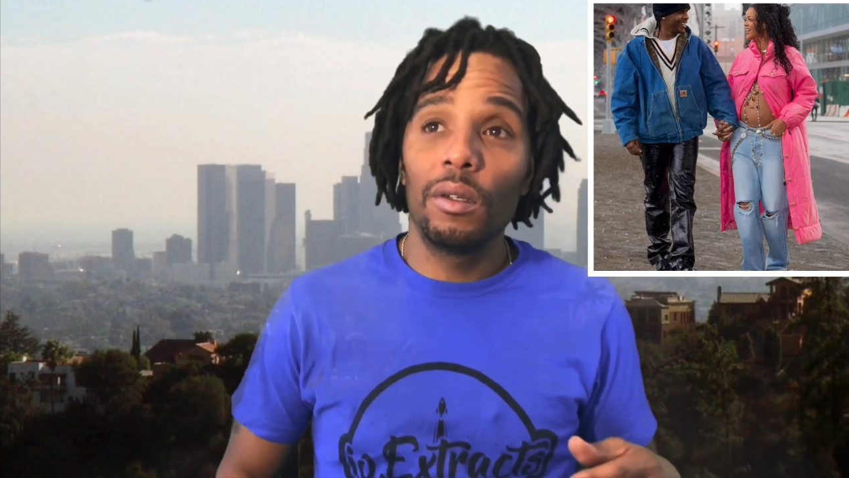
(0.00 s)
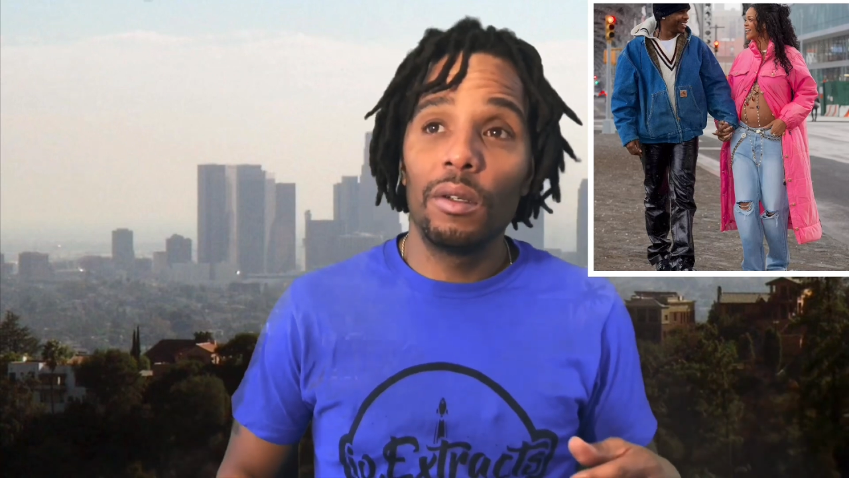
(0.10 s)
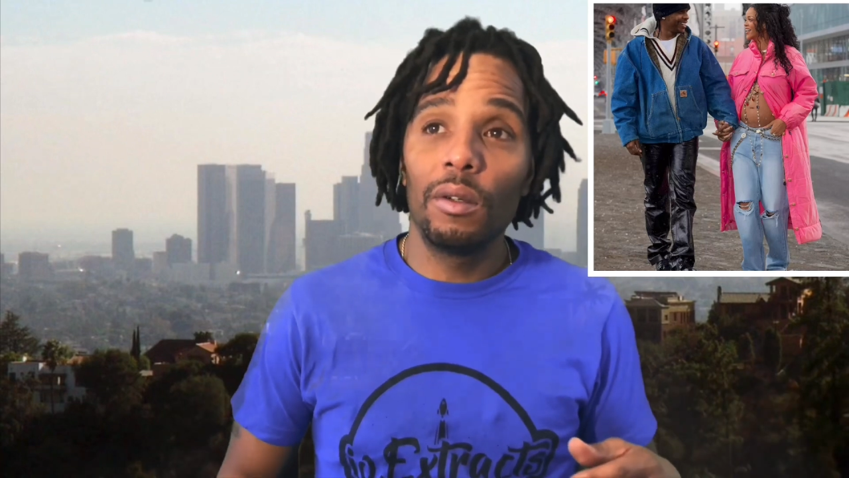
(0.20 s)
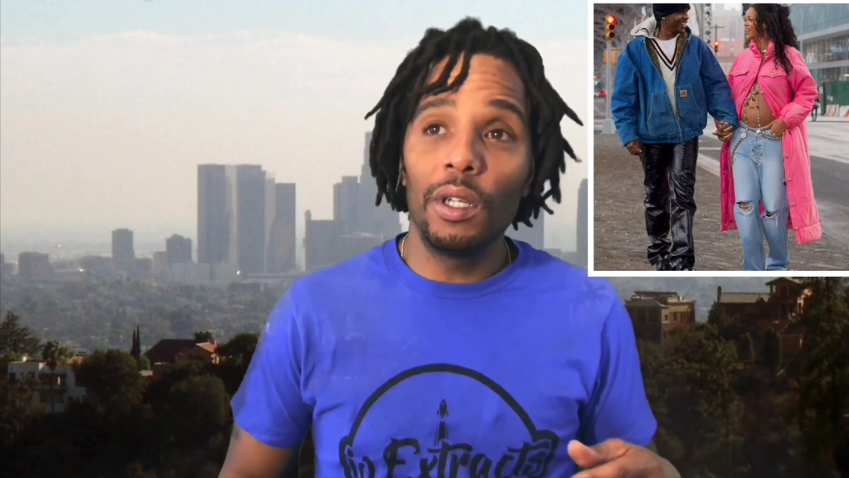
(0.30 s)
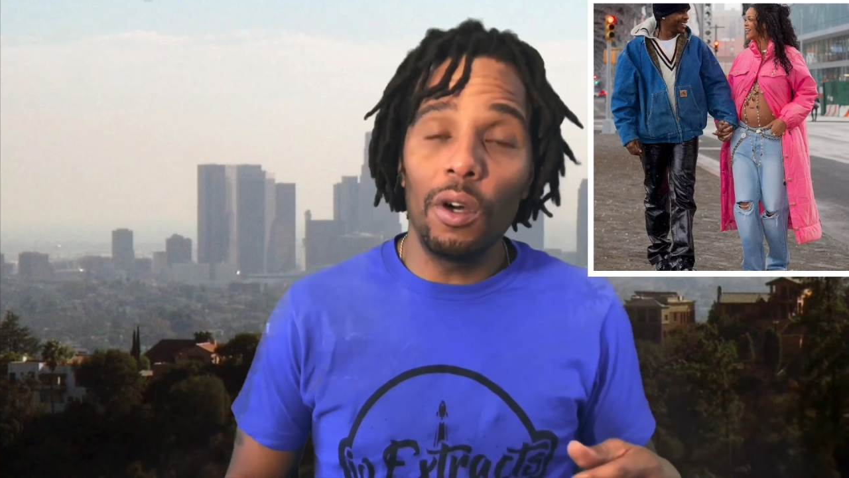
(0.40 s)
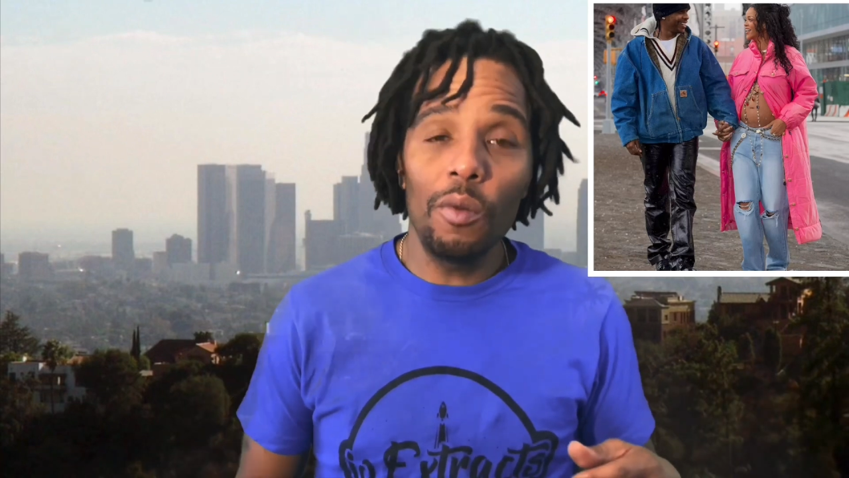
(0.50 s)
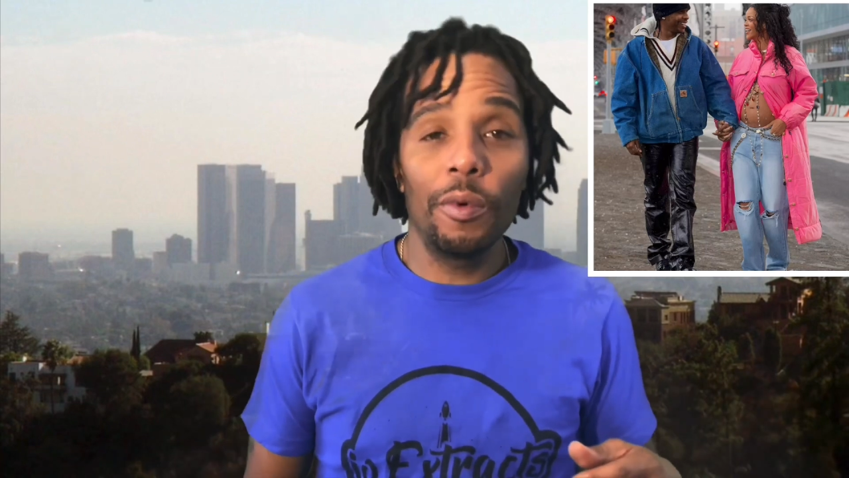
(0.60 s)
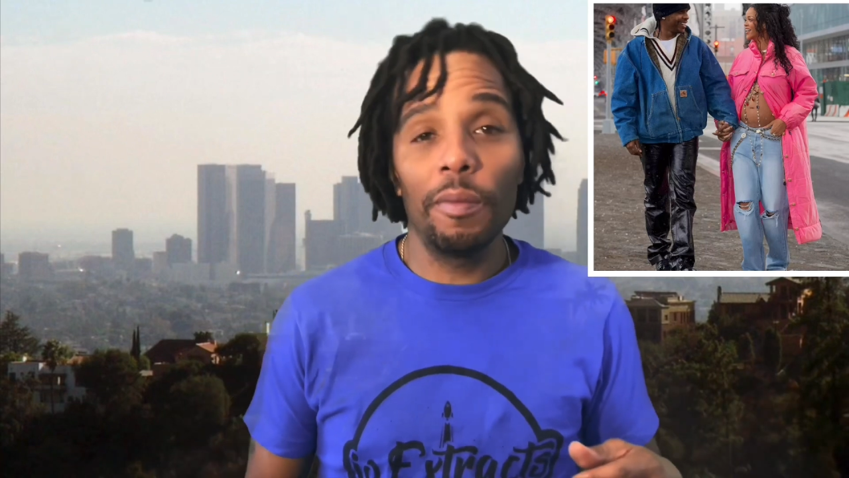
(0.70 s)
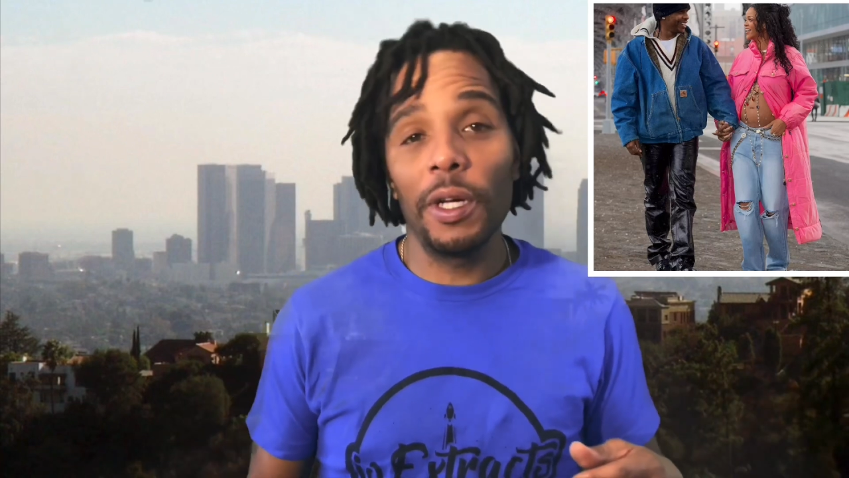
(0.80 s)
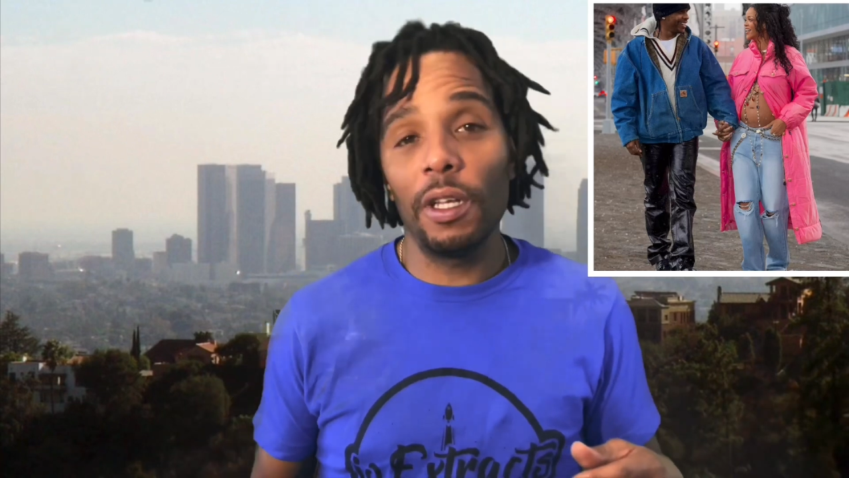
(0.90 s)
But
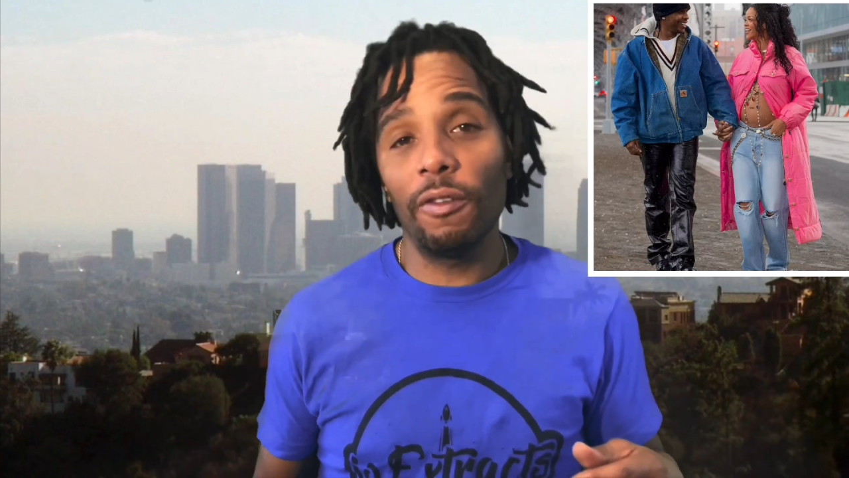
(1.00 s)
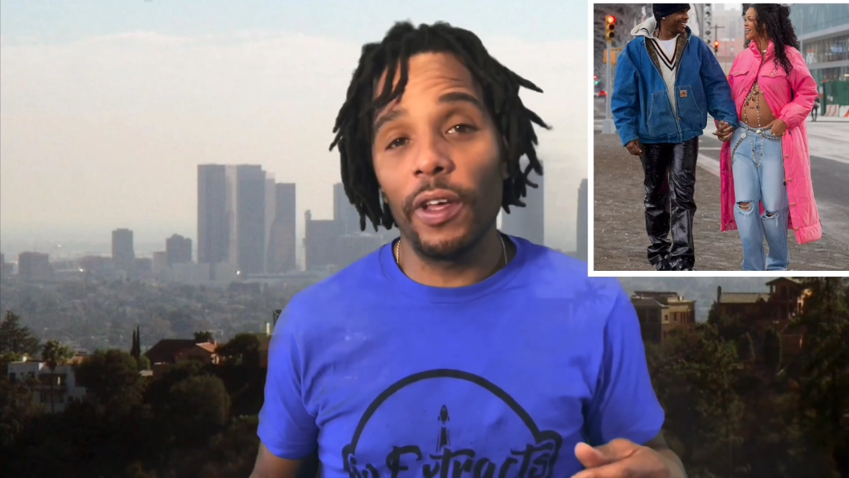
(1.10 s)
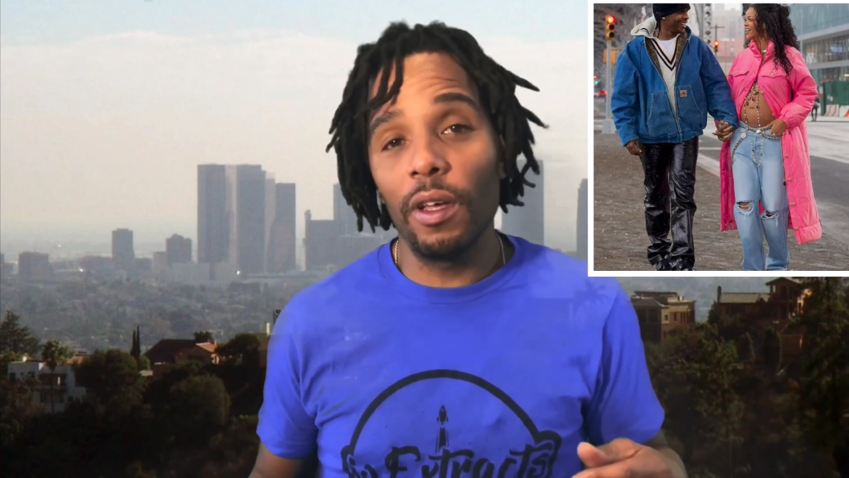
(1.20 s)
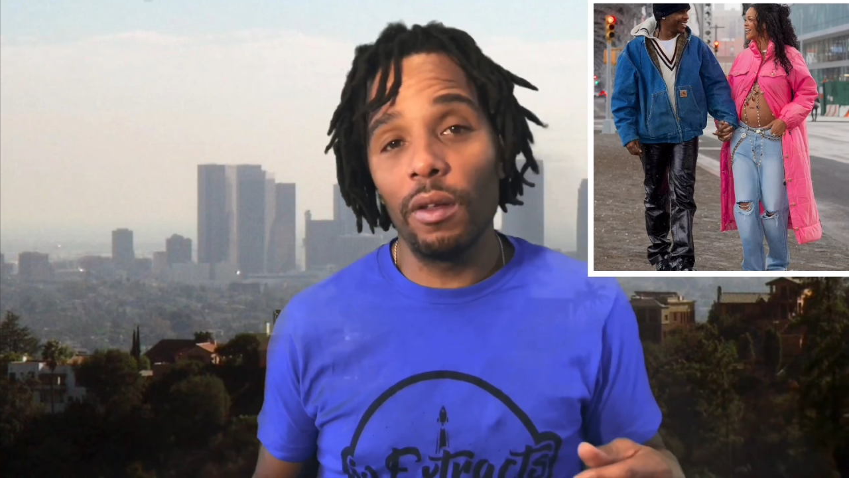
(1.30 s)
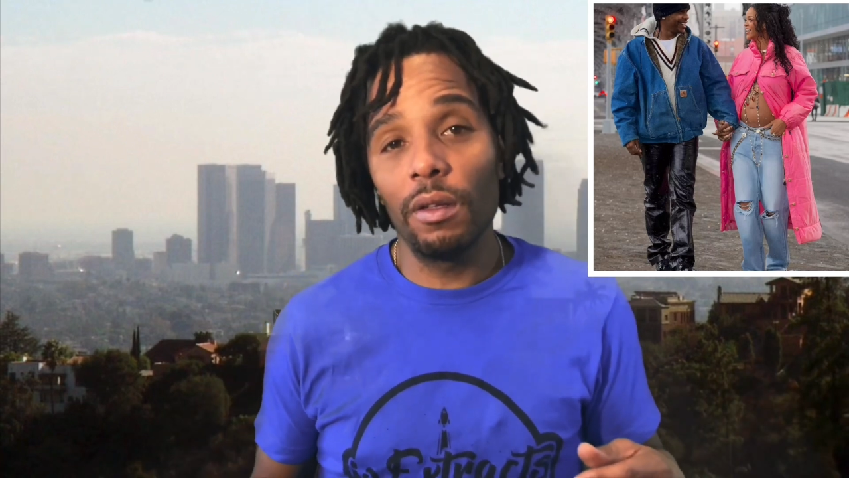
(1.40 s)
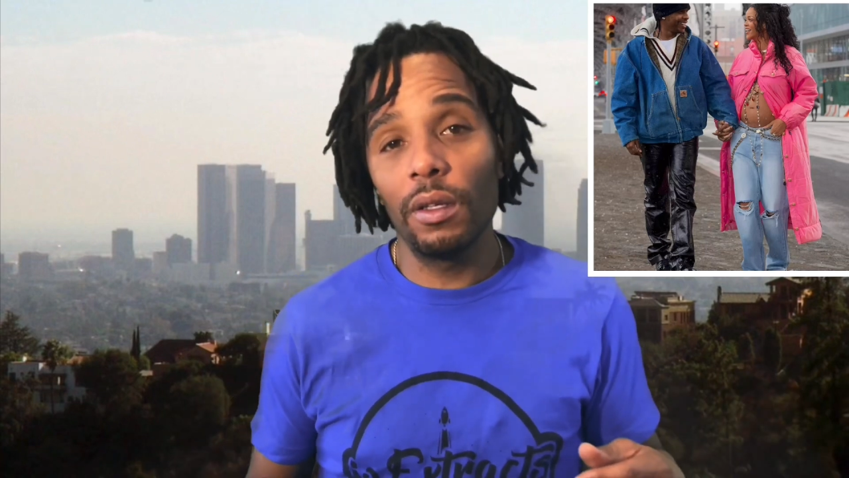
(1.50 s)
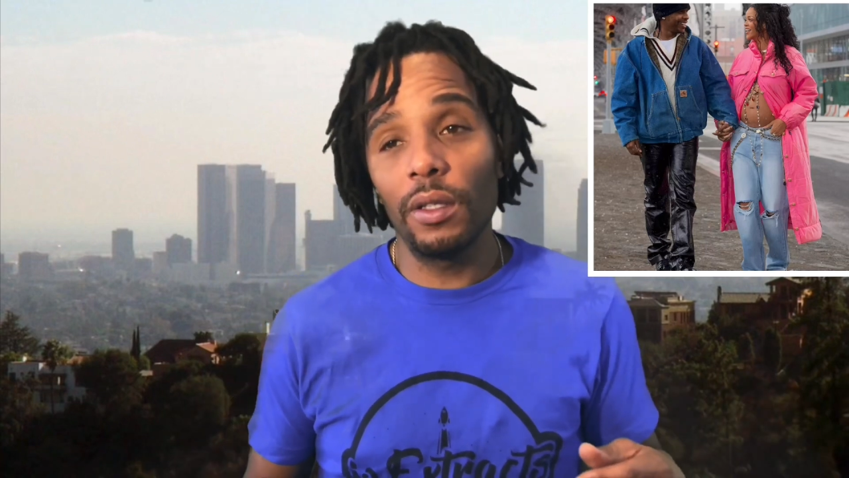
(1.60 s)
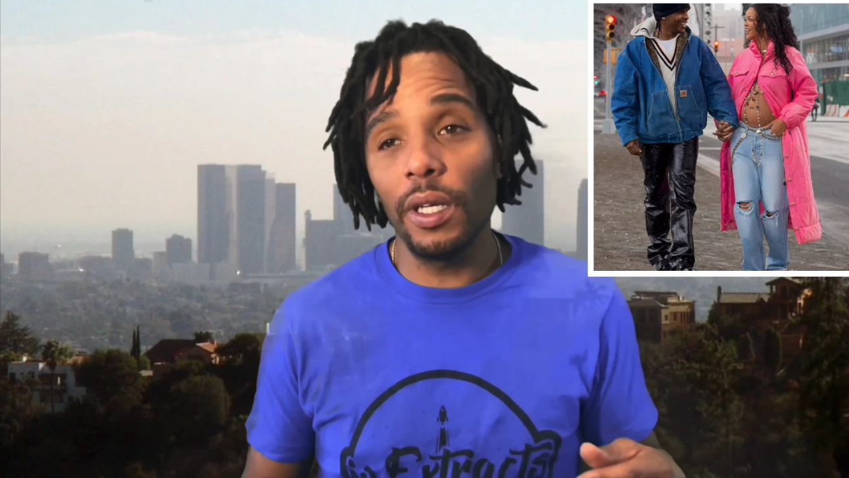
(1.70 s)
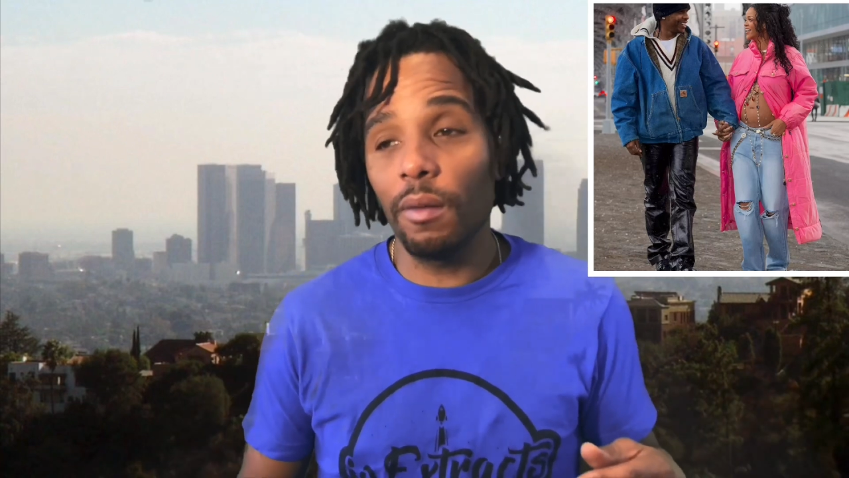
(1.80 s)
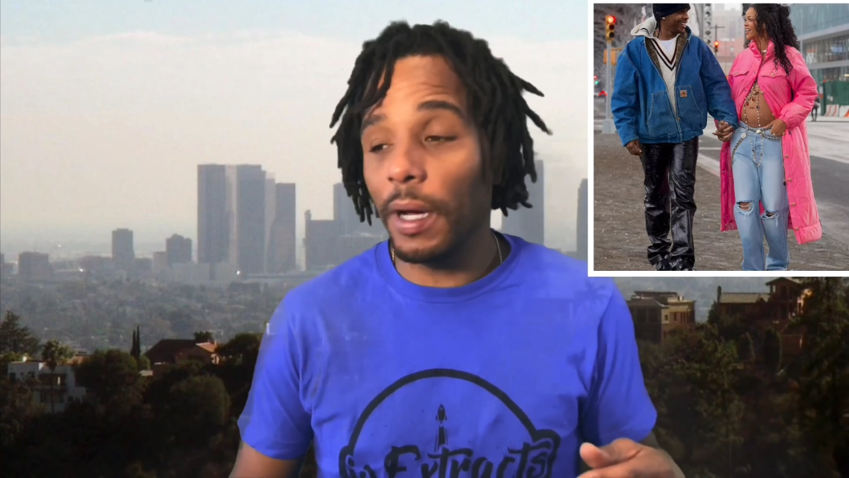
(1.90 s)
Oprah money, fam.
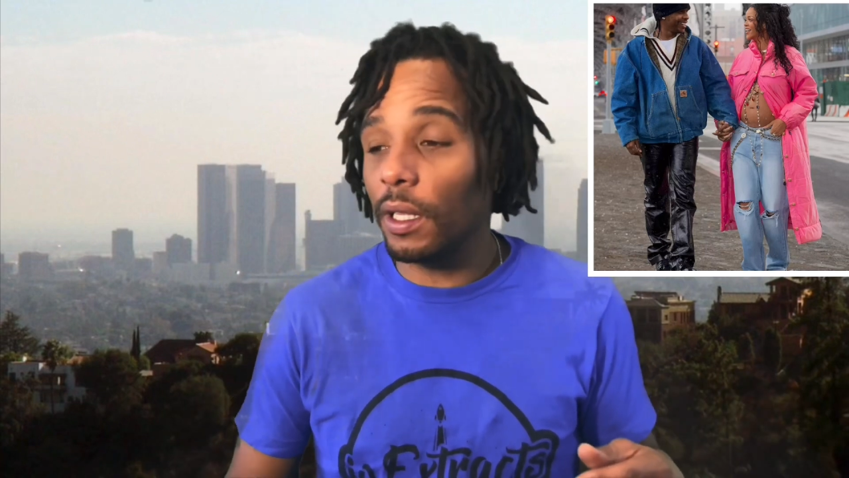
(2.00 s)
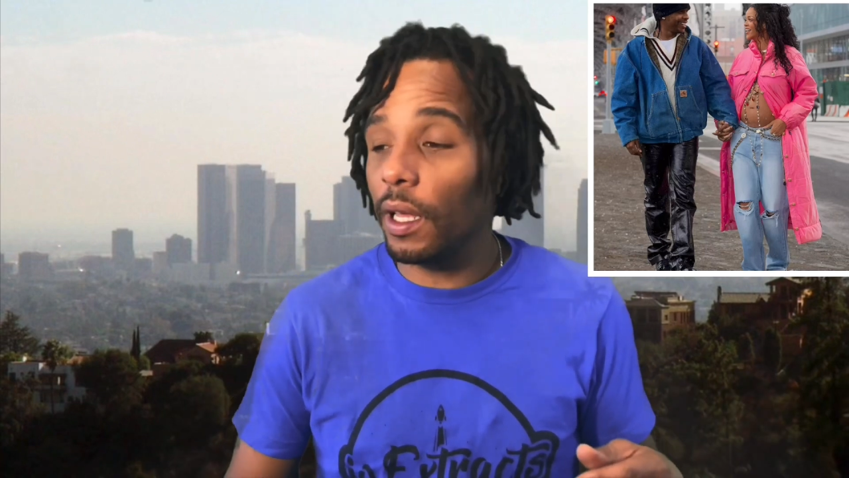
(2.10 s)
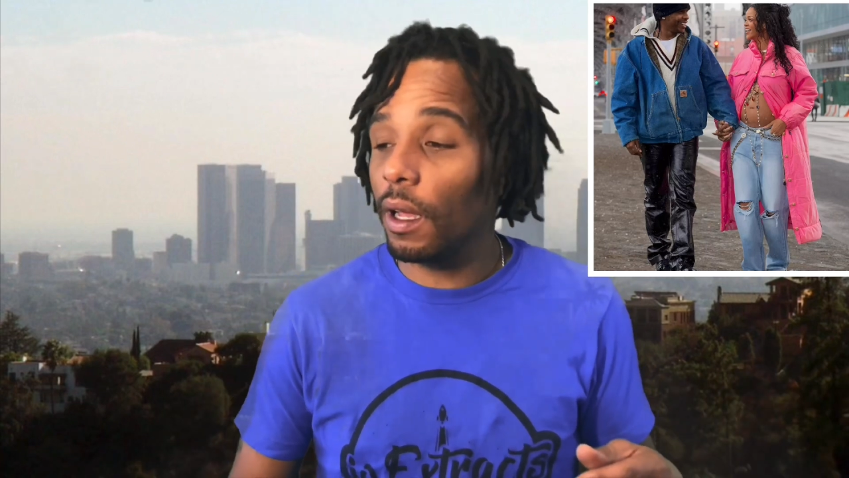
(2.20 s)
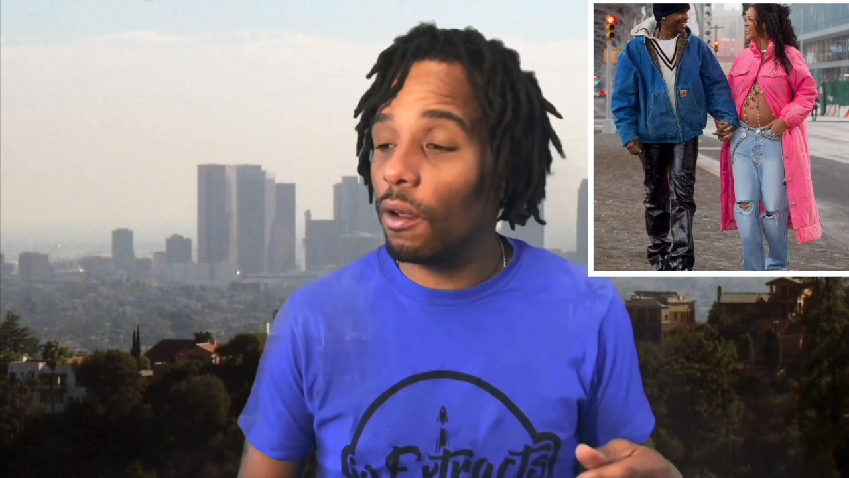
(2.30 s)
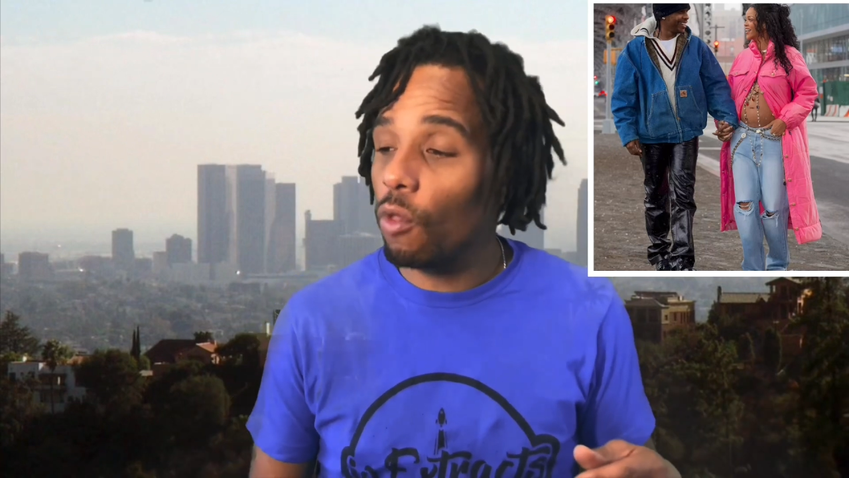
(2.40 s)
Think about that.